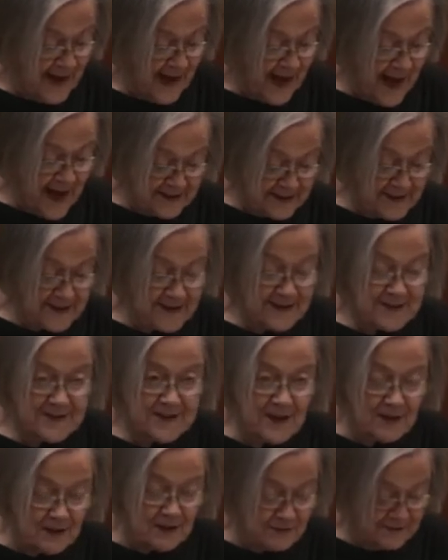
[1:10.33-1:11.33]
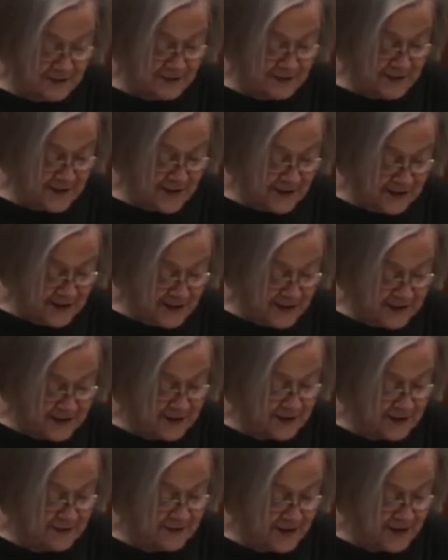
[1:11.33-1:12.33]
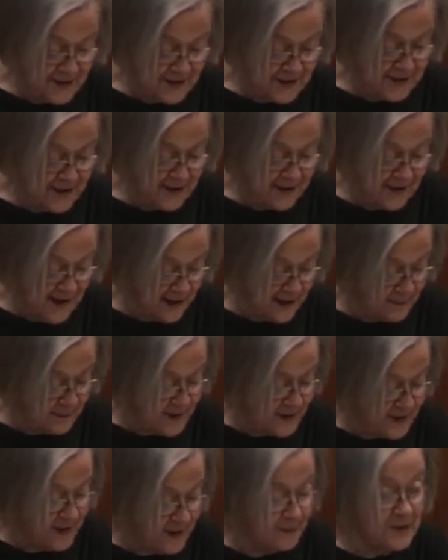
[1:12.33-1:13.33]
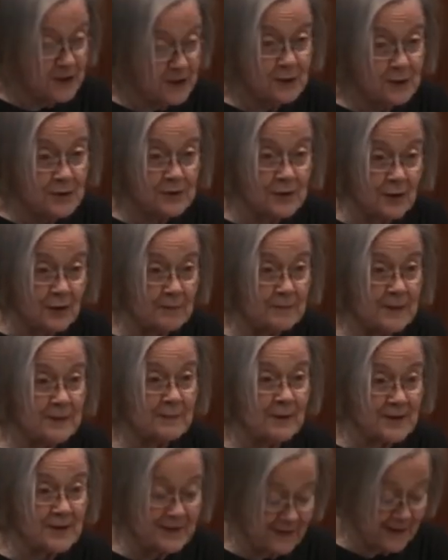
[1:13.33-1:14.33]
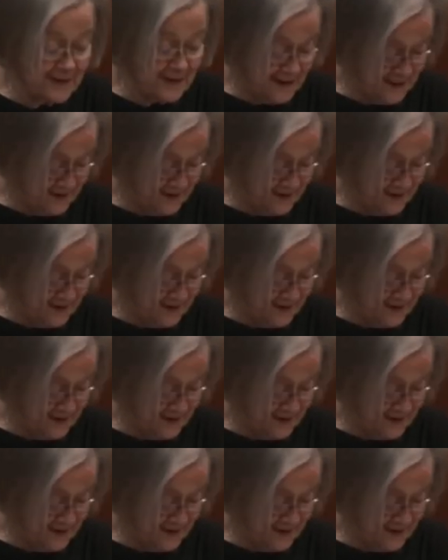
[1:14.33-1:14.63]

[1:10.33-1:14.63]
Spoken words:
added itself to the list of those enactments which could not be modified.